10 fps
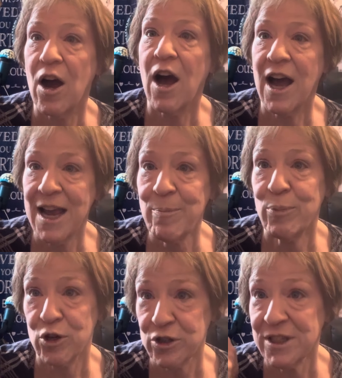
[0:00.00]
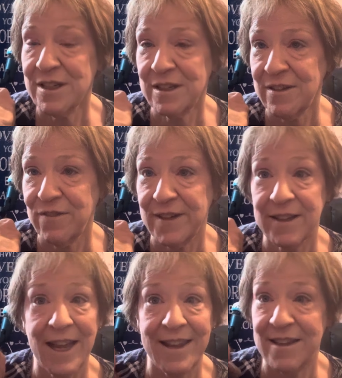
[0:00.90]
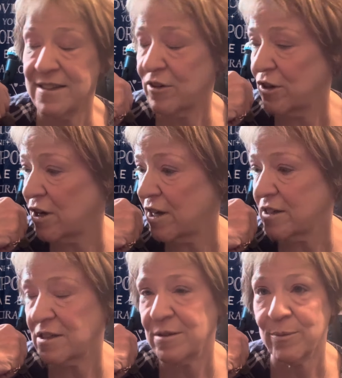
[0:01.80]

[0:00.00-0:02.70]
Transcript: I personally feel, and these are not